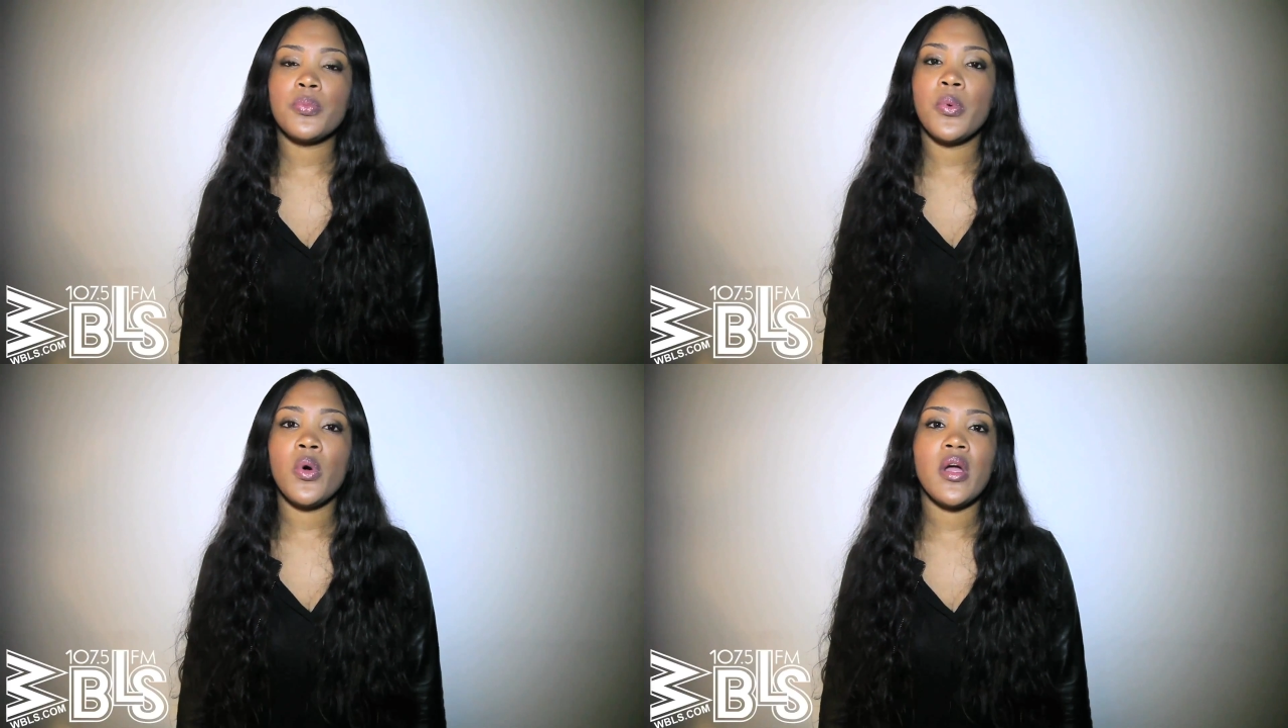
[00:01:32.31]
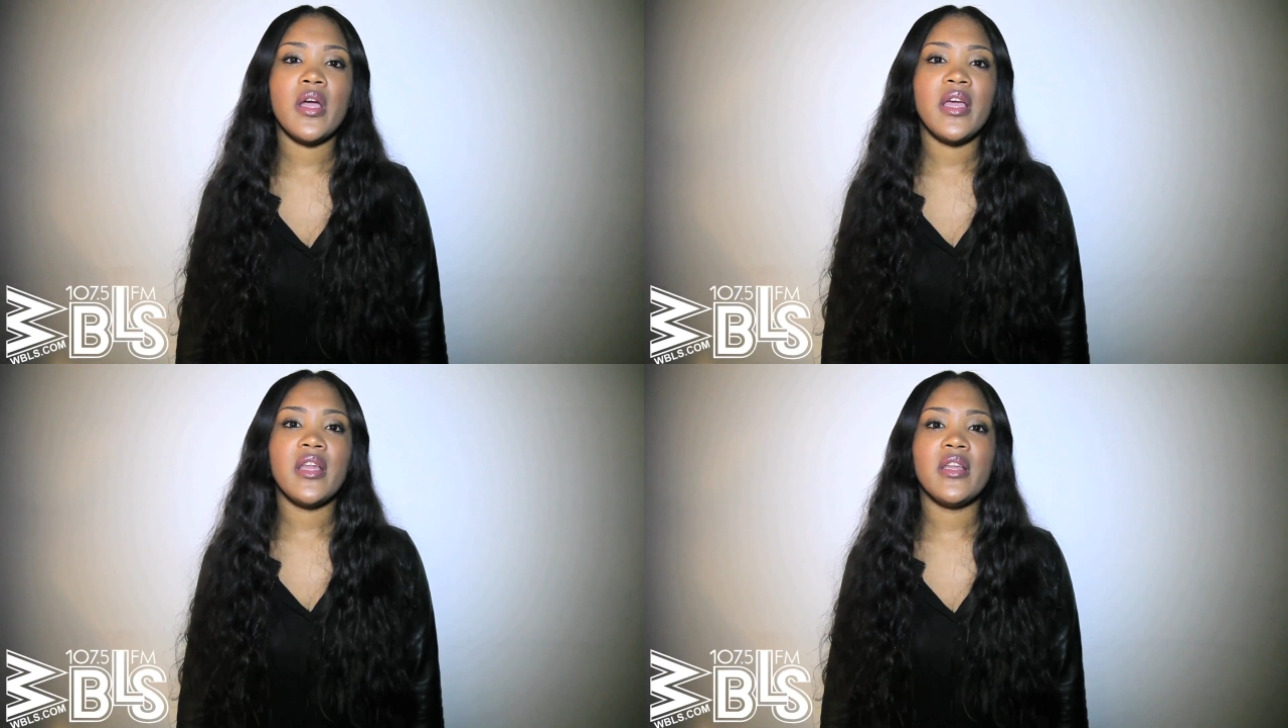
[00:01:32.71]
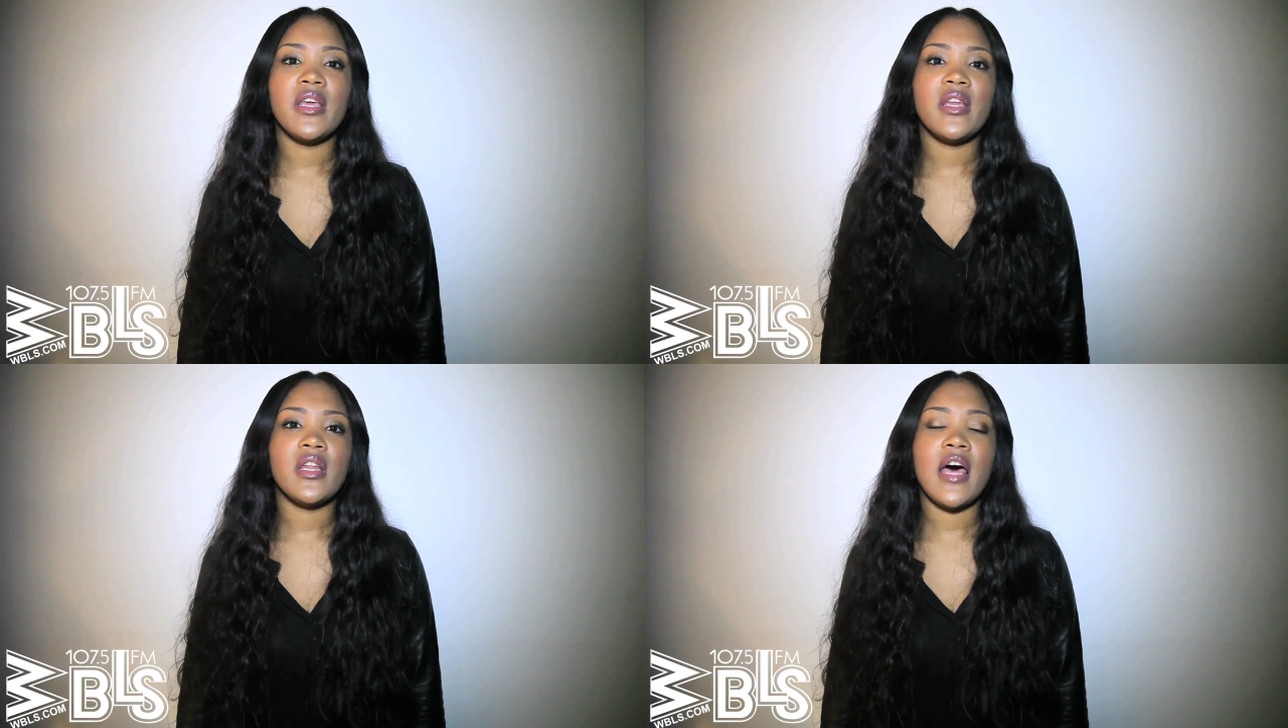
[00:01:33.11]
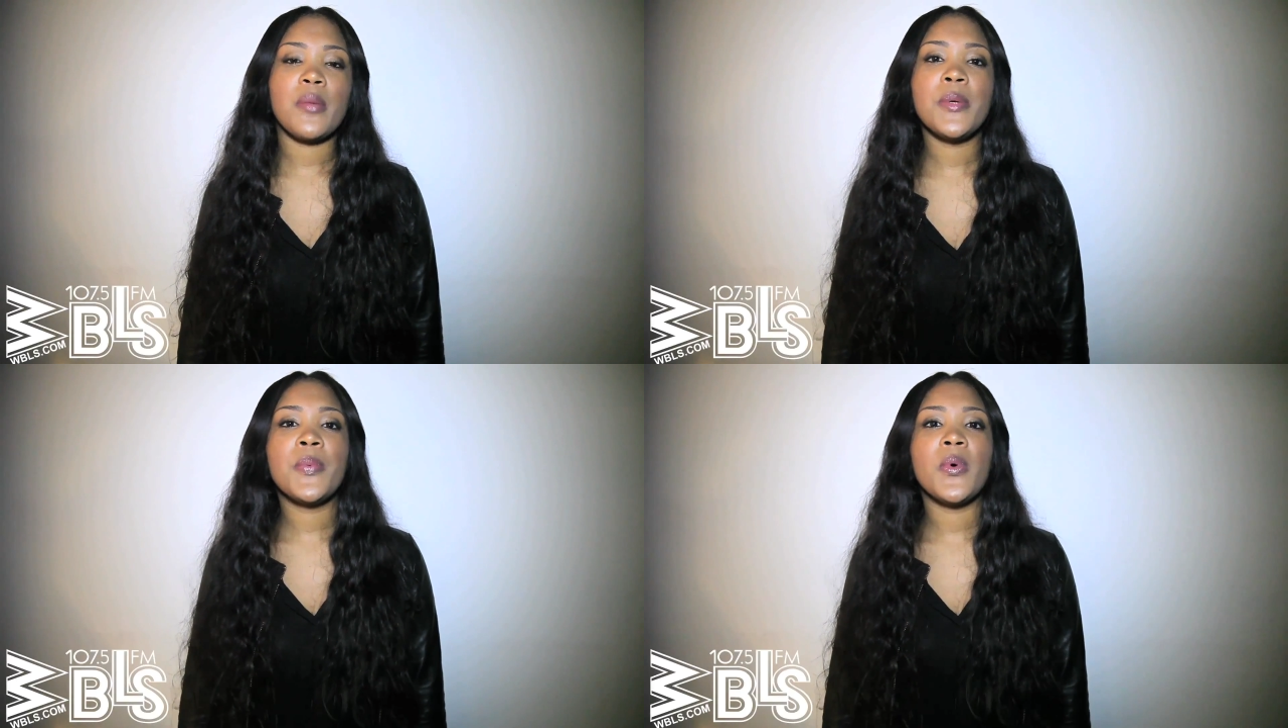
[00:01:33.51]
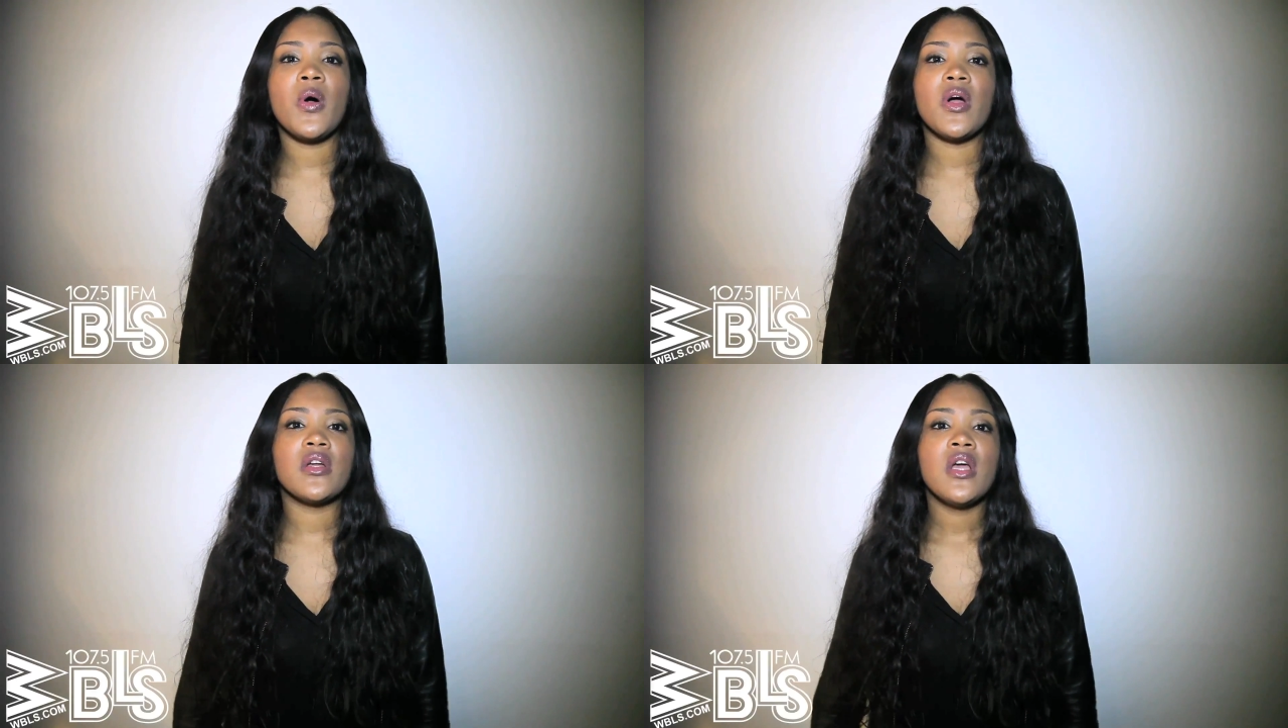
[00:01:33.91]
sport and, and a lot of people
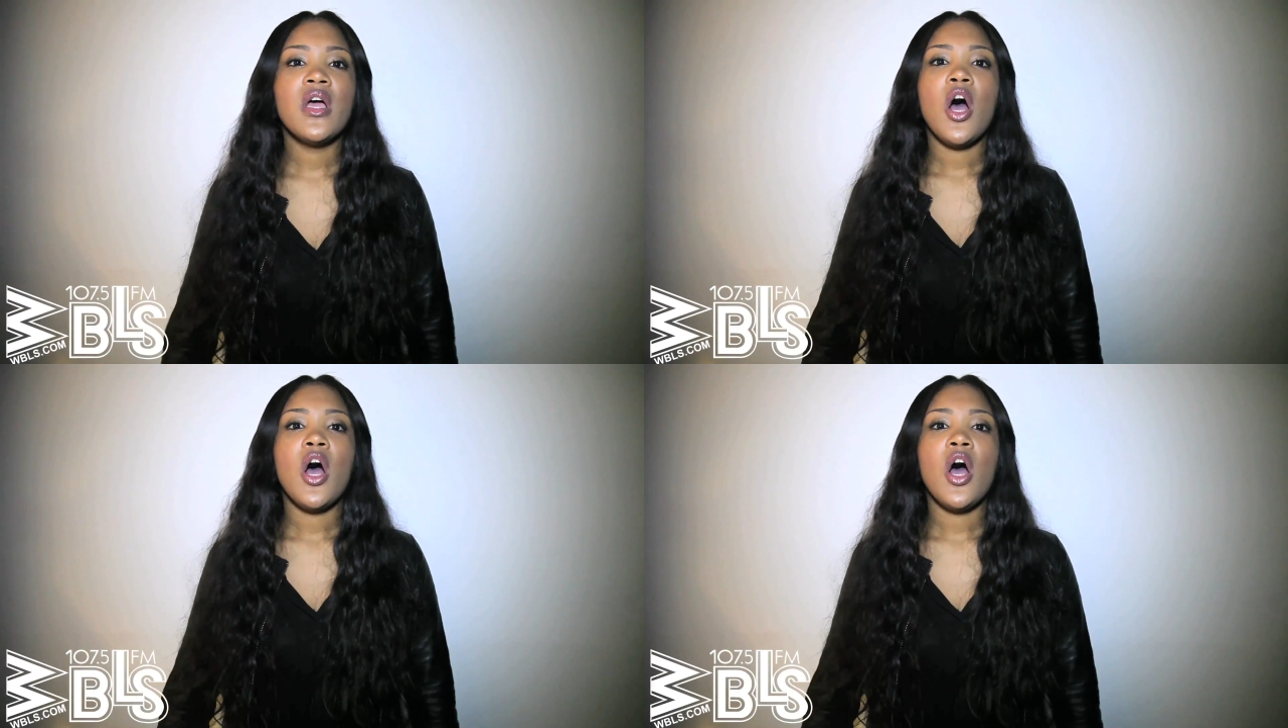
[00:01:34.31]
aren't